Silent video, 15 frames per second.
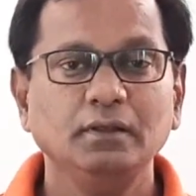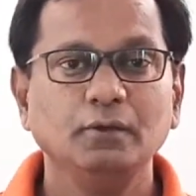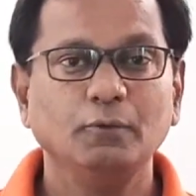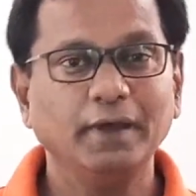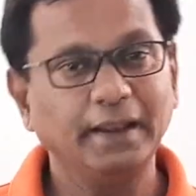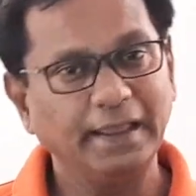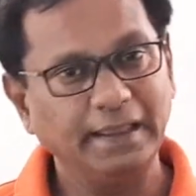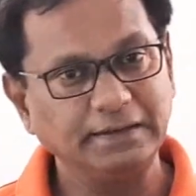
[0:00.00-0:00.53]

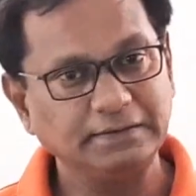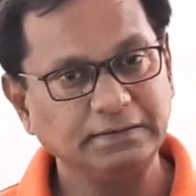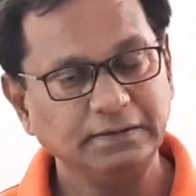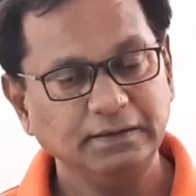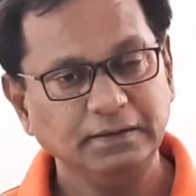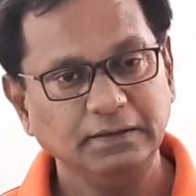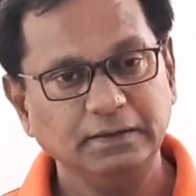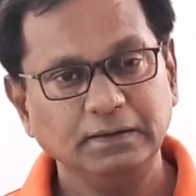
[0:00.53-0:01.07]
whereas
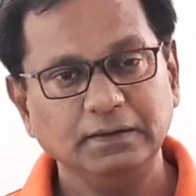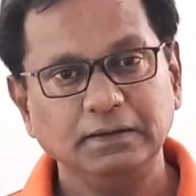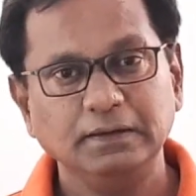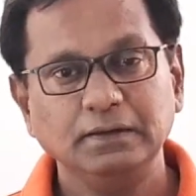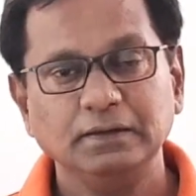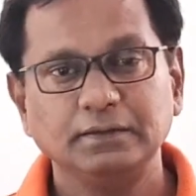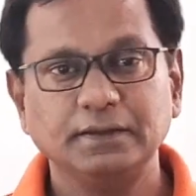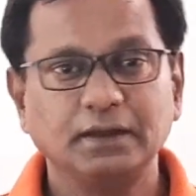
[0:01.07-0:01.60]

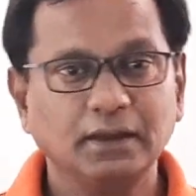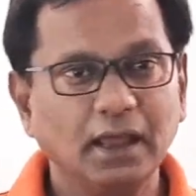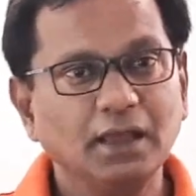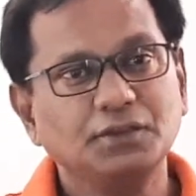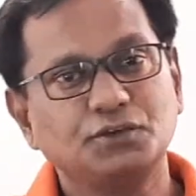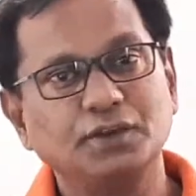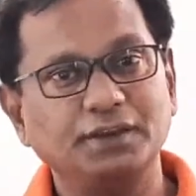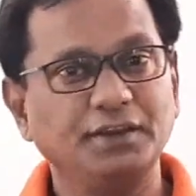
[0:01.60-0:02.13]
the
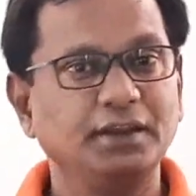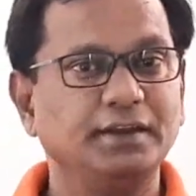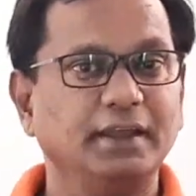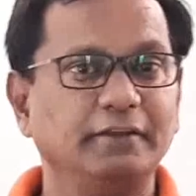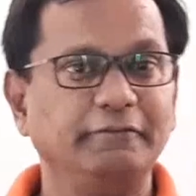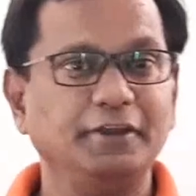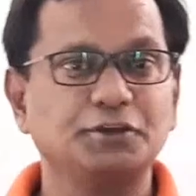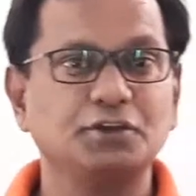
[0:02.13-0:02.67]
class changing
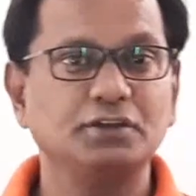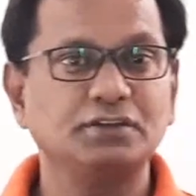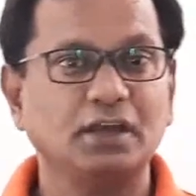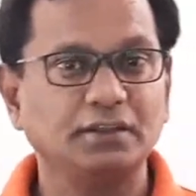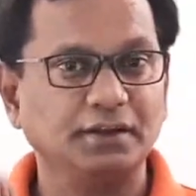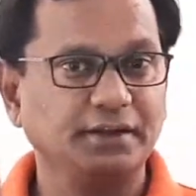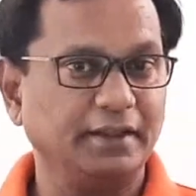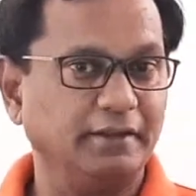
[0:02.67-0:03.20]
derivations
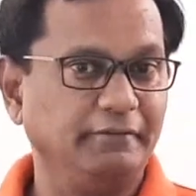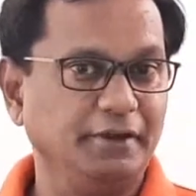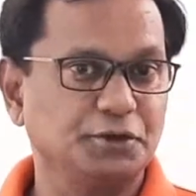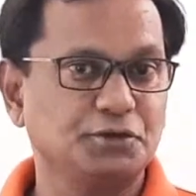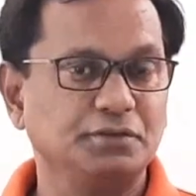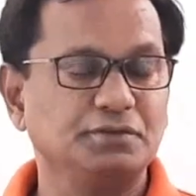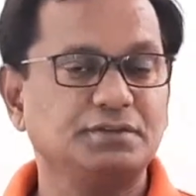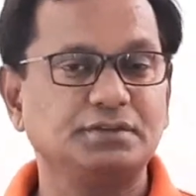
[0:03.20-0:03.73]
are the
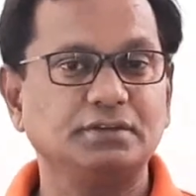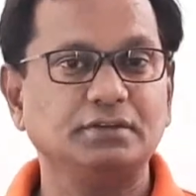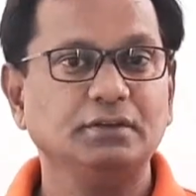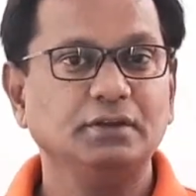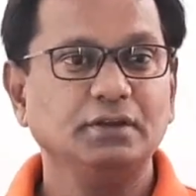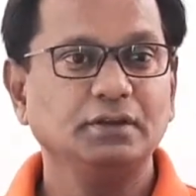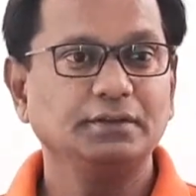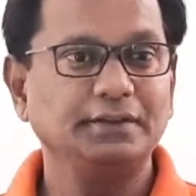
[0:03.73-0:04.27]
derivations
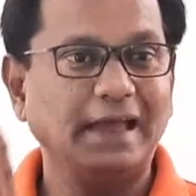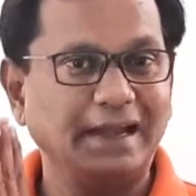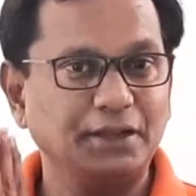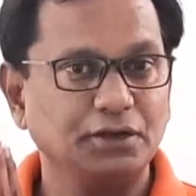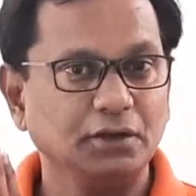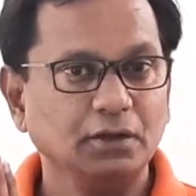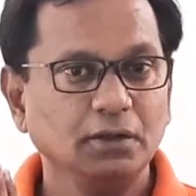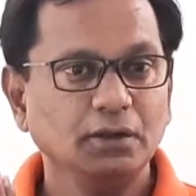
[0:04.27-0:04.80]

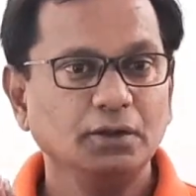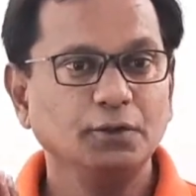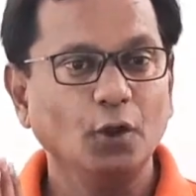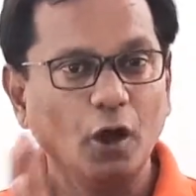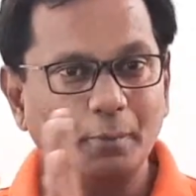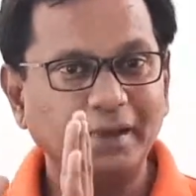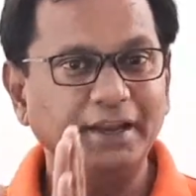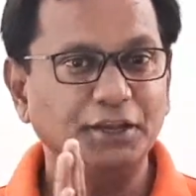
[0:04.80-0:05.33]
that
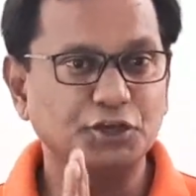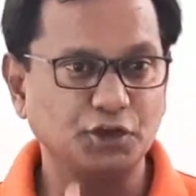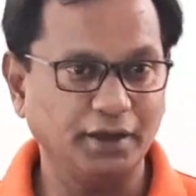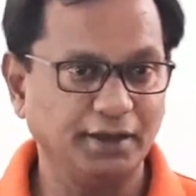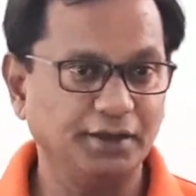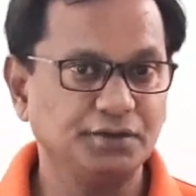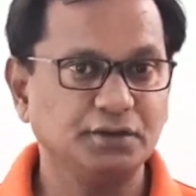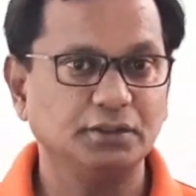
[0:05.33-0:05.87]
normally
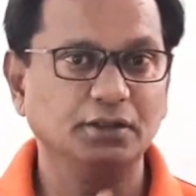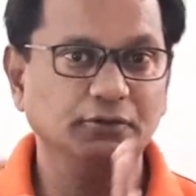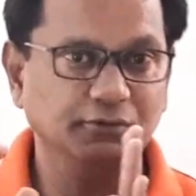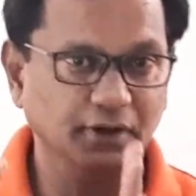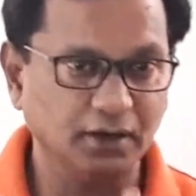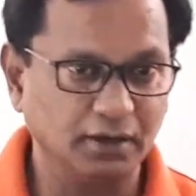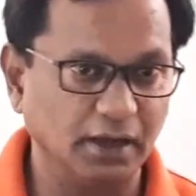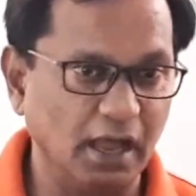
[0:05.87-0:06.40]
change the
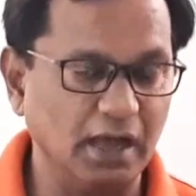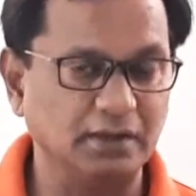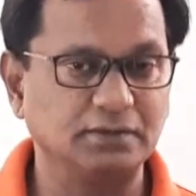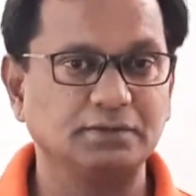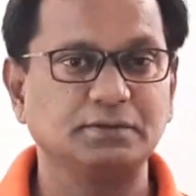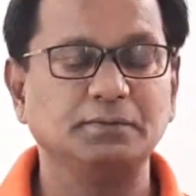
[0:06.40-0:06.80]
word class.